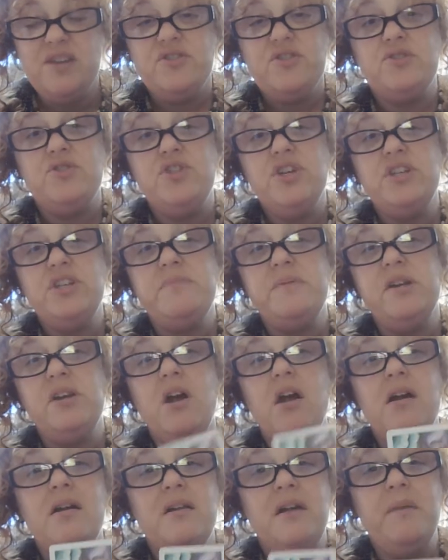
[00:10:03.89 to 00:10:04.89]
So Judgment
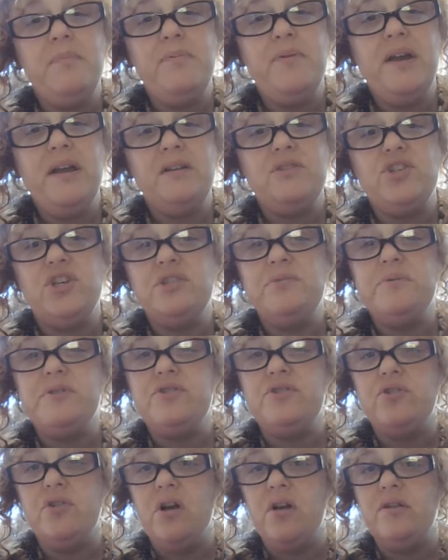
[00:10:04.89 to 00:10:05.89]
card upright,
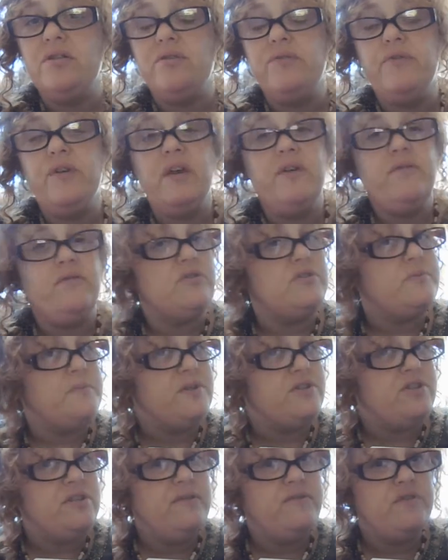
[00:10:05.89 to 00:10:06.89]
judgments are all in your favor,
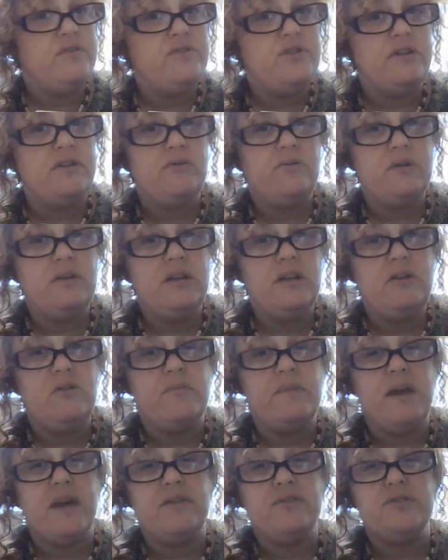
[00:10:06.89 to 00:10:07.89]
especially if you're dealing with legal
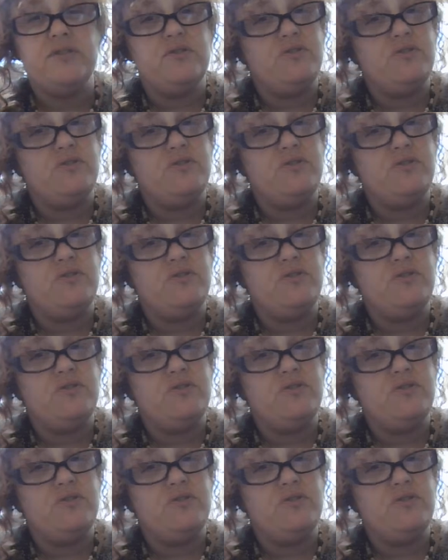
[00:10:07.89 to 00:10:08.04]
matters.